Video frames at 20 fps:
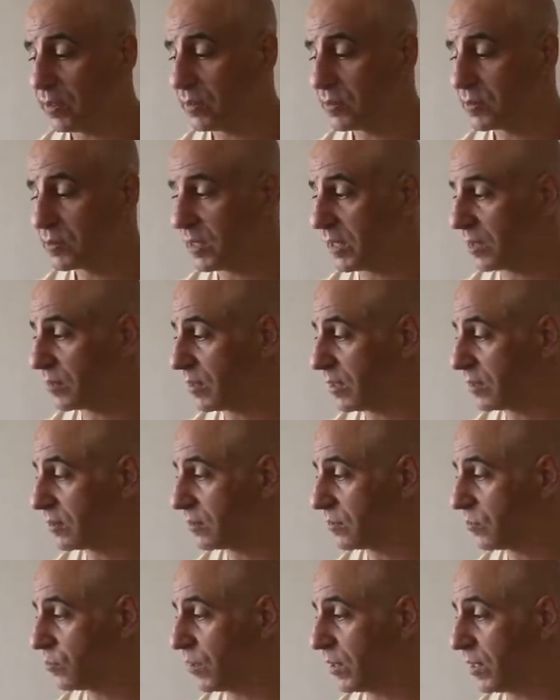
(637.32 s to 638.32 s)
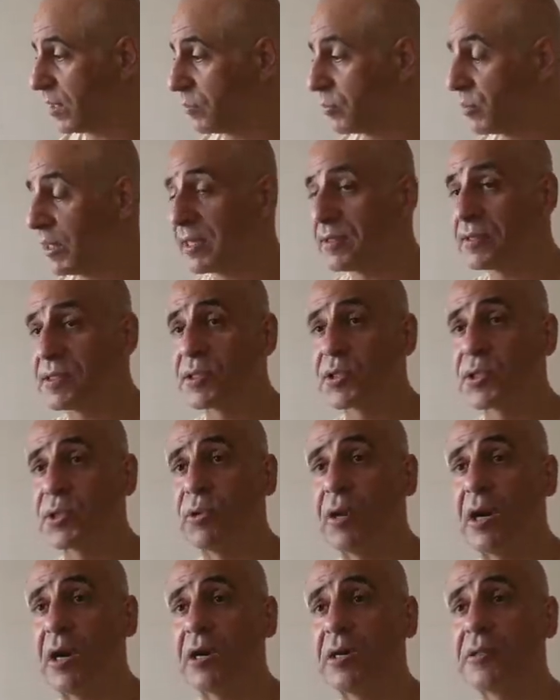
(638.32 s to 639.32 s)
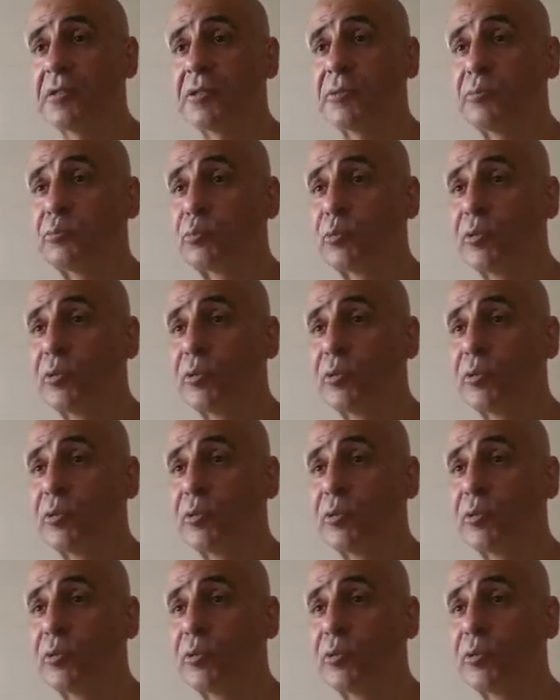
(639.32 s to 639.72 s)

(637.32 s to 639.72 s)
It's like that. Why I practice so hard?